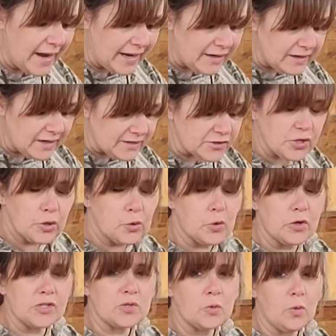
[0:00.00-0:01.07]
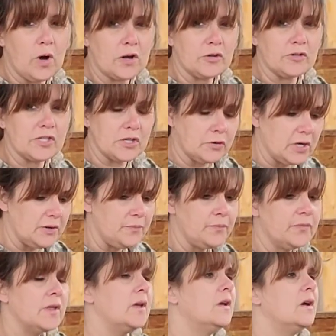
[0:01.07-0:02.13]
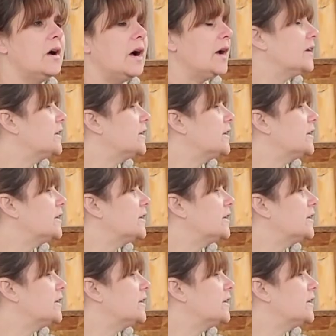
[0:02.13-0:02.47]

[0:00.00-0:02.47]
added in 2 quarts of water to it. I